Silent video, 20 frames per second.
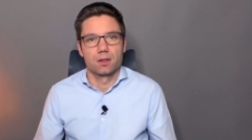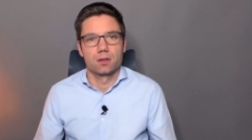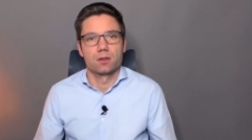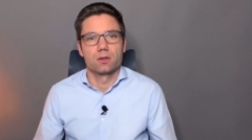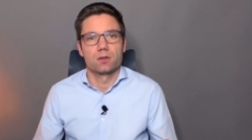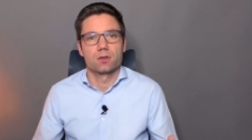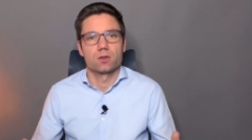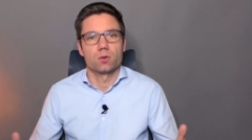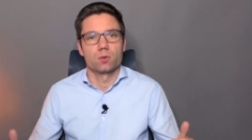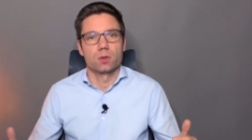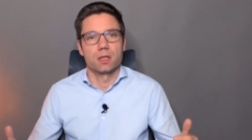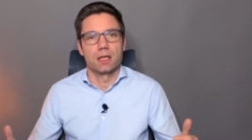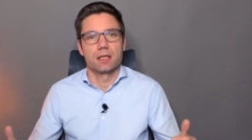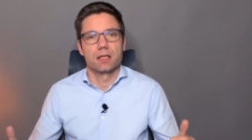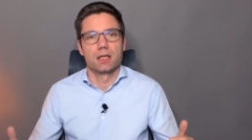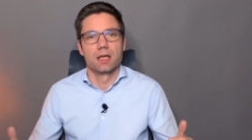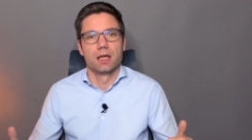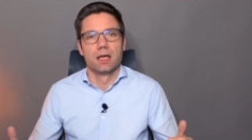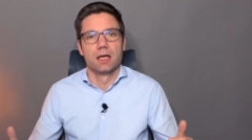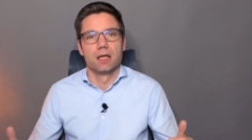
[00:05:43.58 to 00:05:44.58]
so that
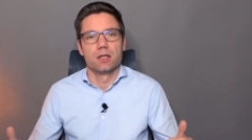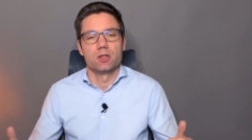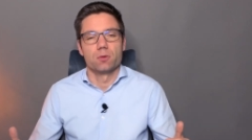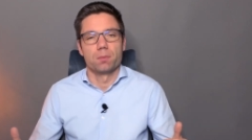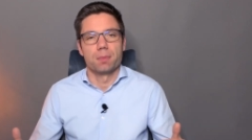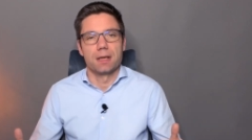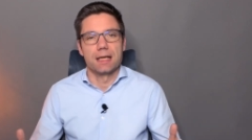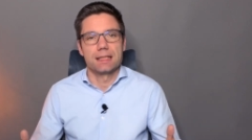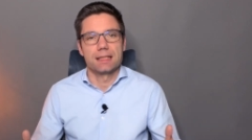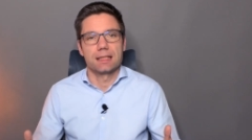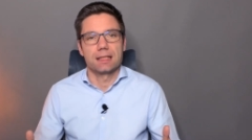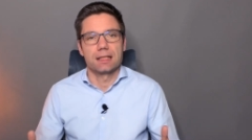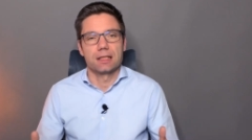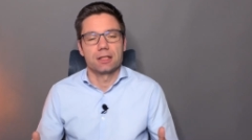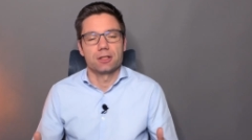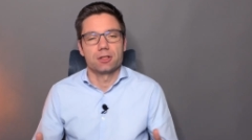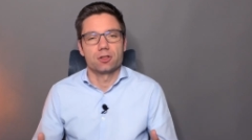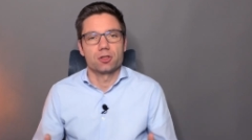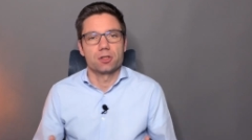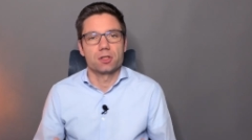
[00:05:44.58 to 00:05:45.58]
you basically
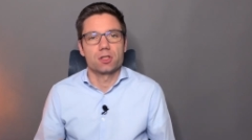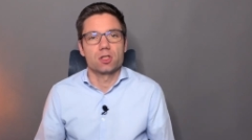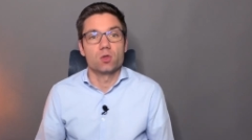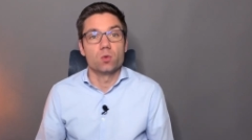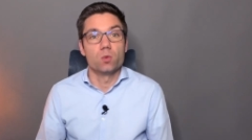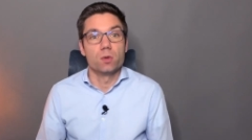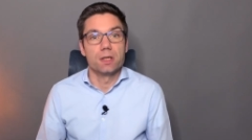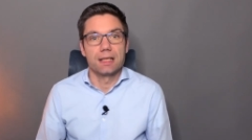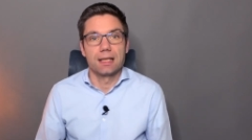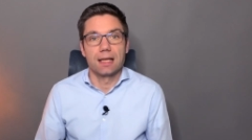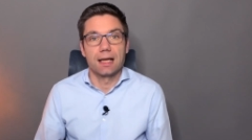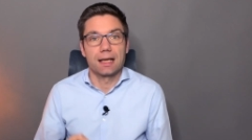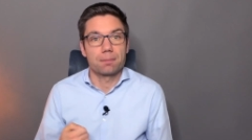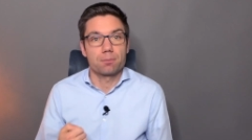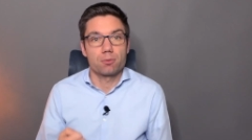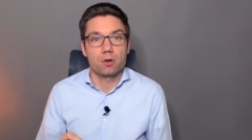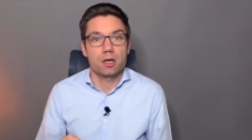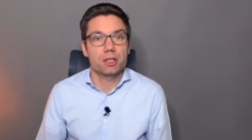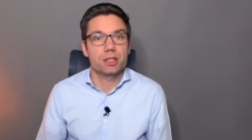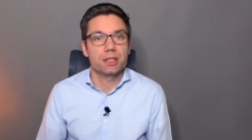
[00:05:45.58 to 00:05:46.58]
just do it like
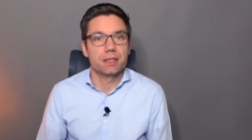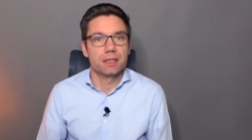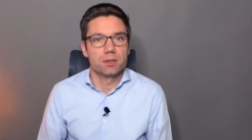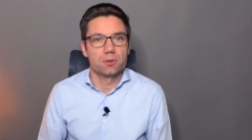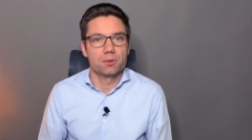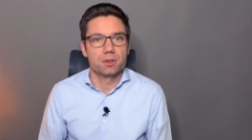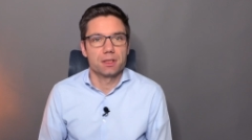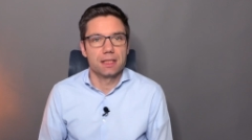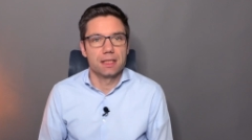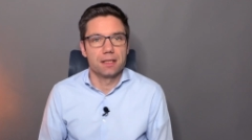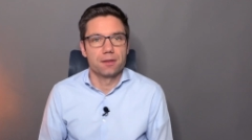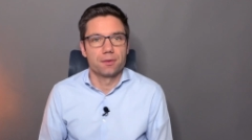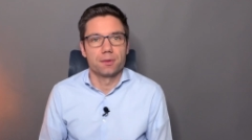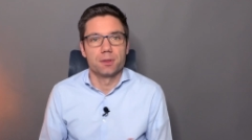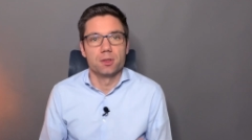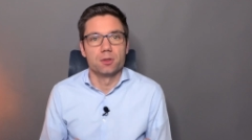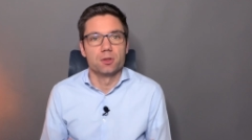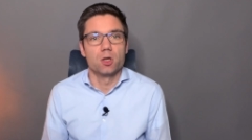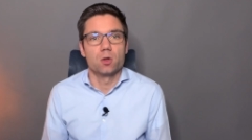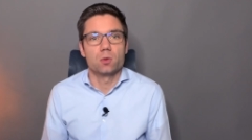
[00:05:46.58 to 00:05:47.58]
brushing your teeth.
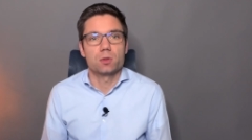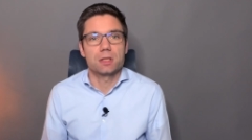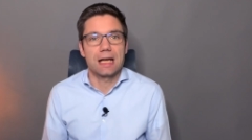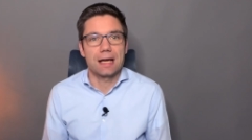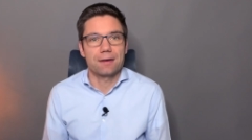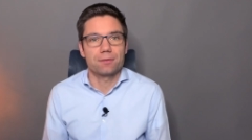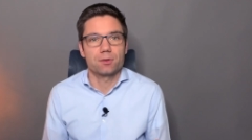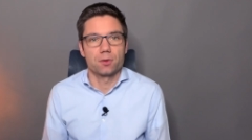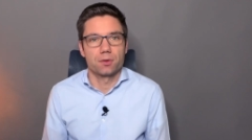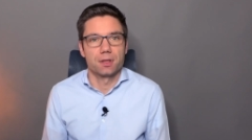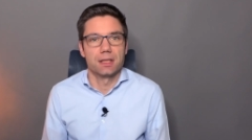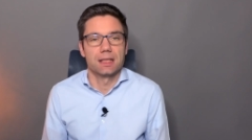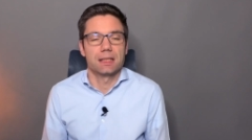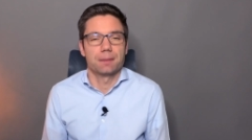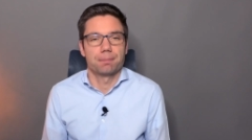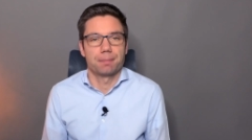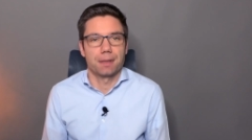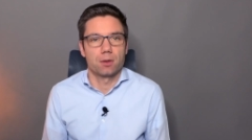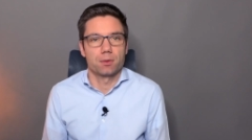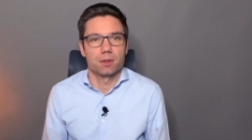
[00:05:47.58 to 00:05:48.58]
You don't have to think
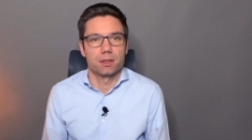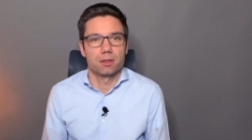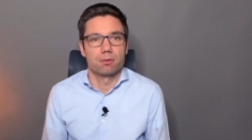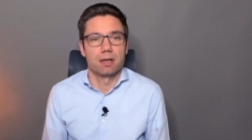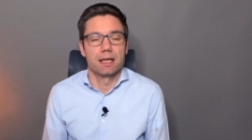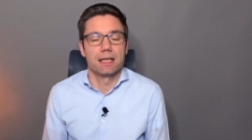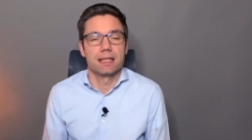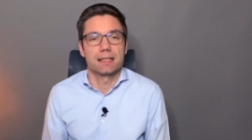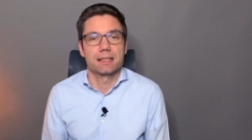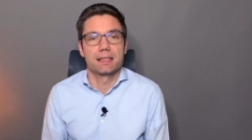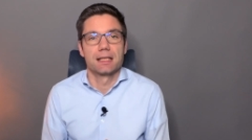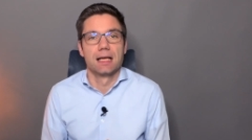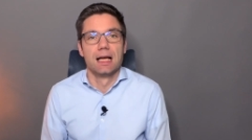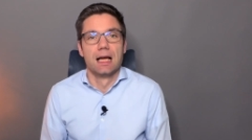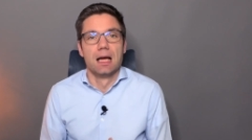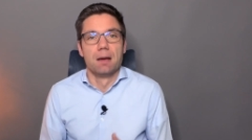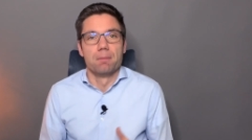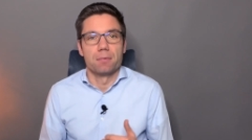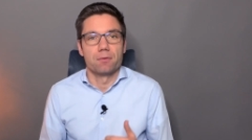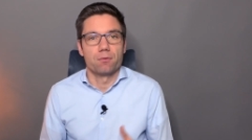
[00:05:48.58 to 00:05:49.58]
about it, right? It's
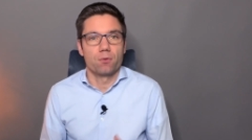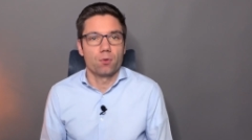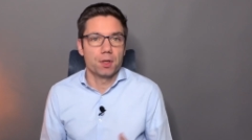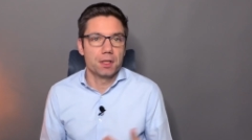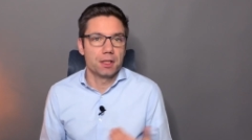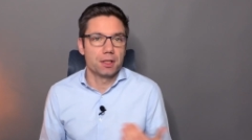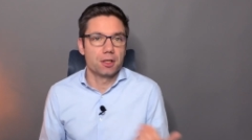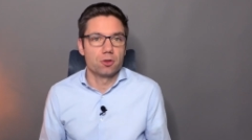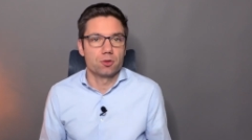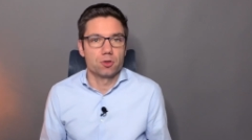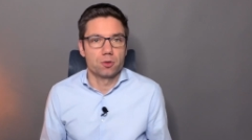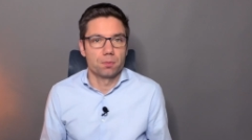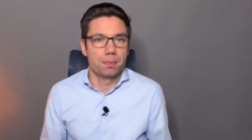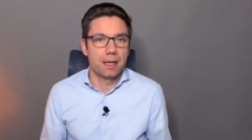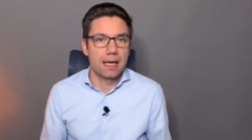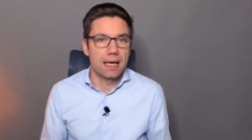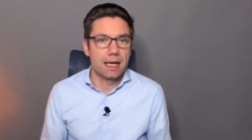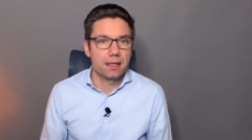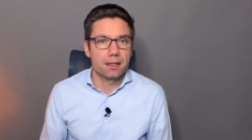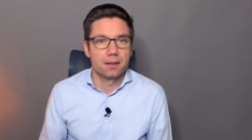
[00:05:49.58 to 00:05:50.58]
before you go to
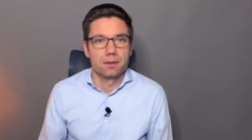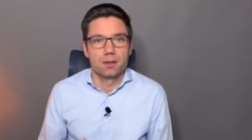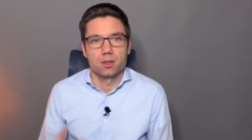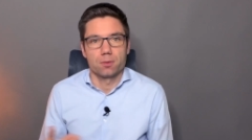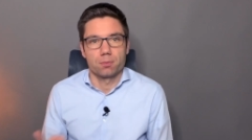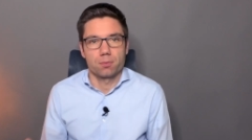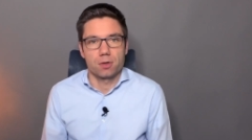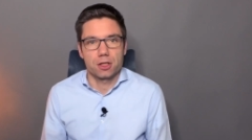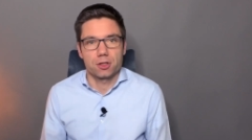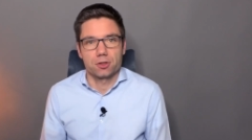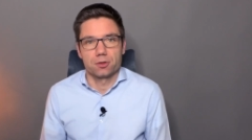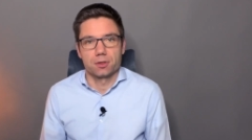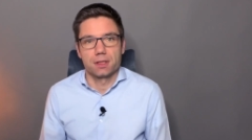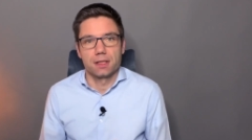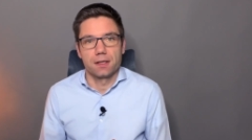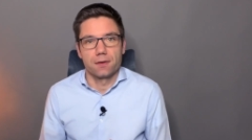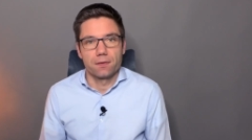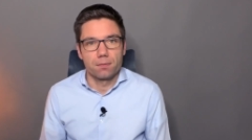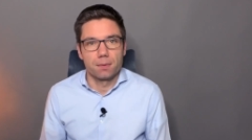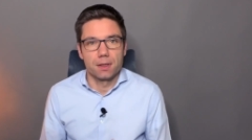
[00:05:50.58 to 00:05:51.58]
bed, you brush your
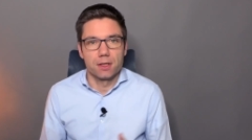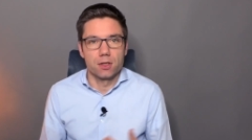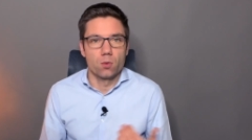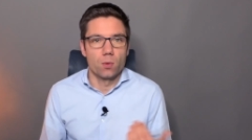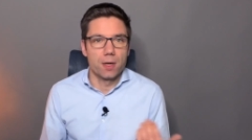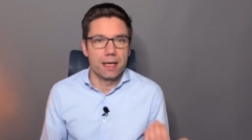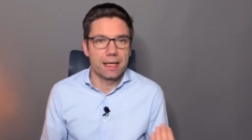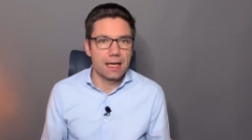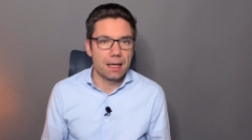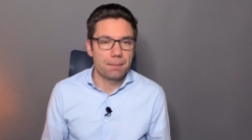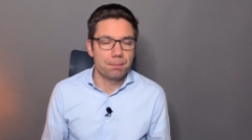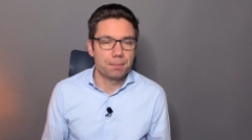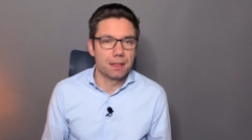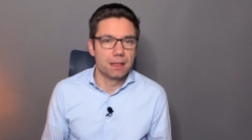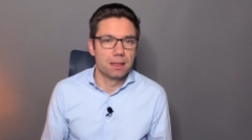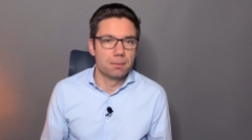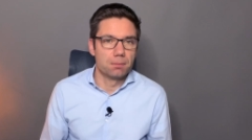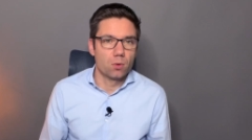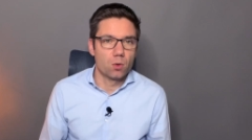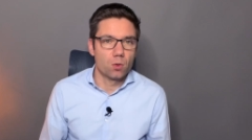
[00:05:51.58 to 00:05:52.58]
teeth. When you wake up in the
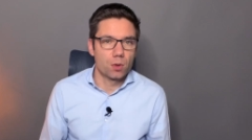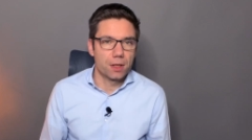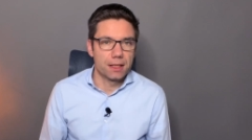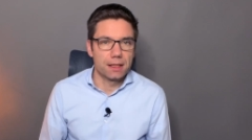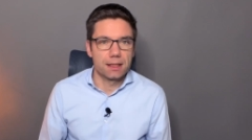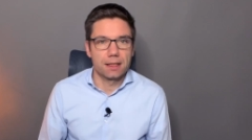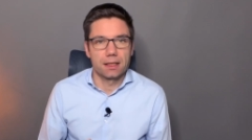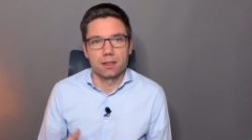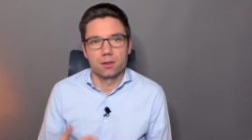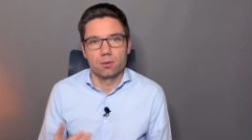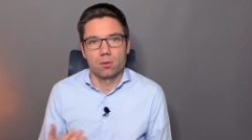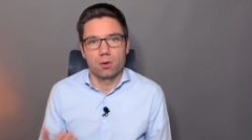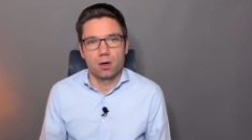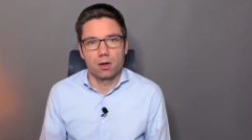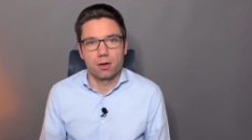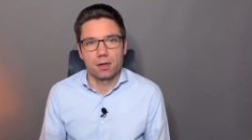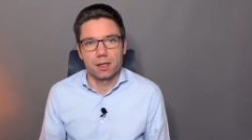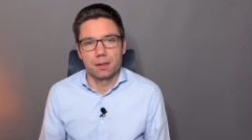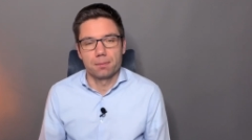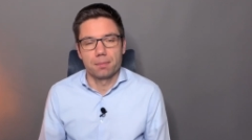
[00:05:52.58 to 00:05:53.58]
morning and you
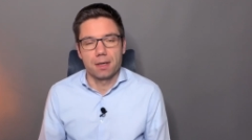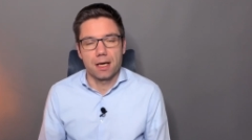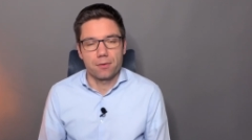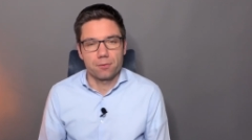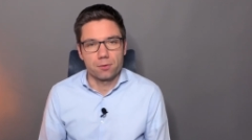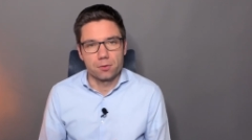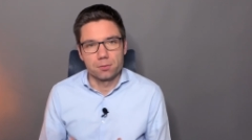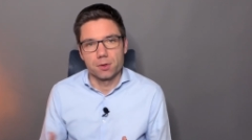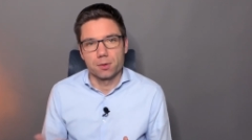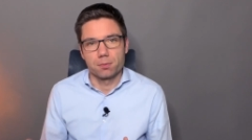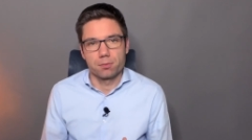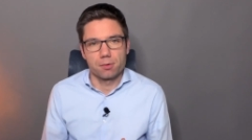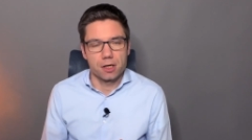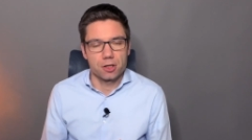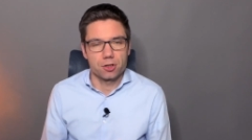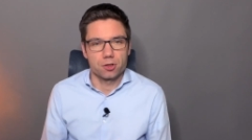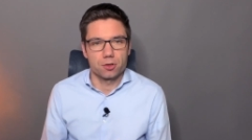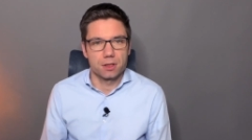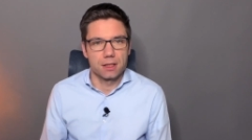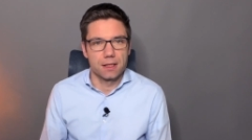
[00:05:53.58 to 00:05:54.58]
are in the bathroom, you brush
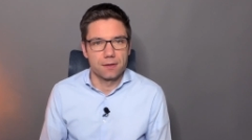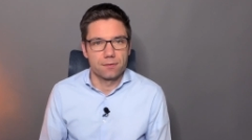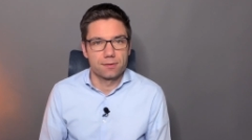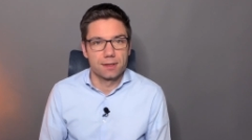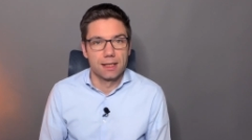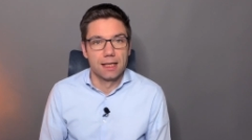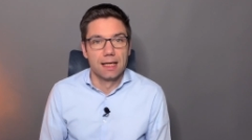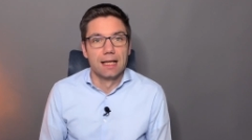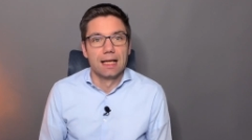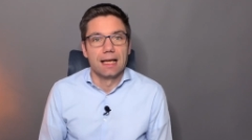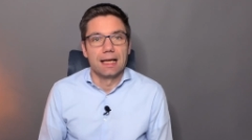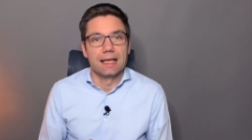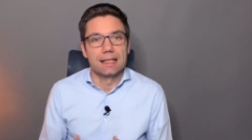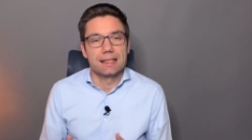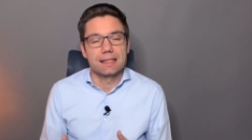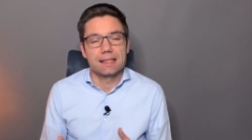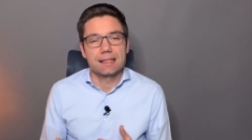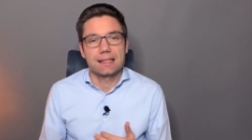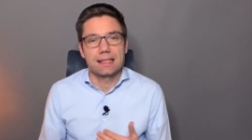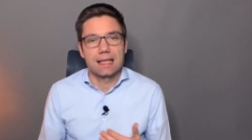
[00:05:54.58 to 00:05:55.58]
your teeth. And it's
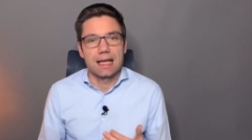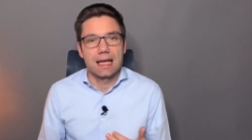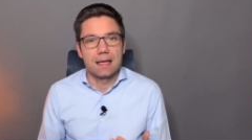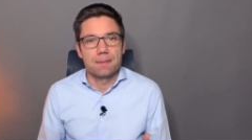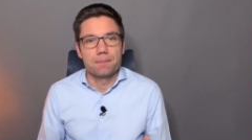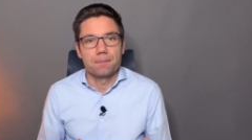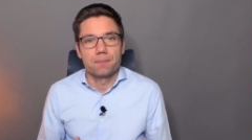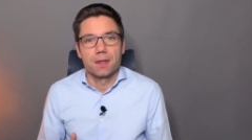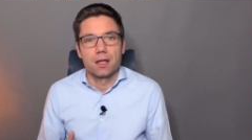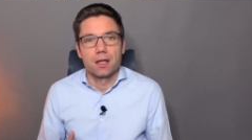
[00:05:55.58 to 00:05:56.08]
the same